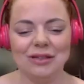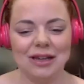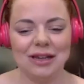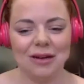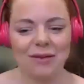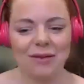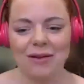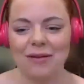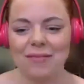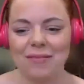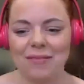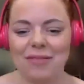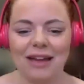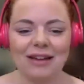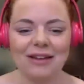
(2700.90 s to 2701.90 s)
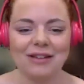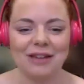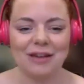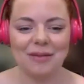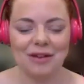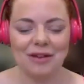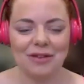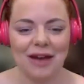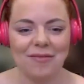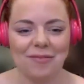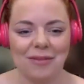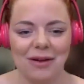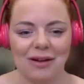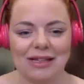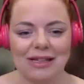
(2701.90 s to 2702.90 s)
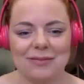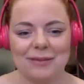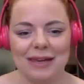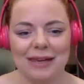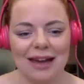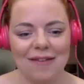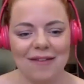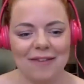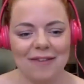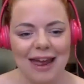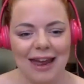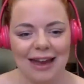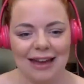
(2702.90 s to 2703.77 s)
welcome. Thank you so much for having me on. It's been lovely.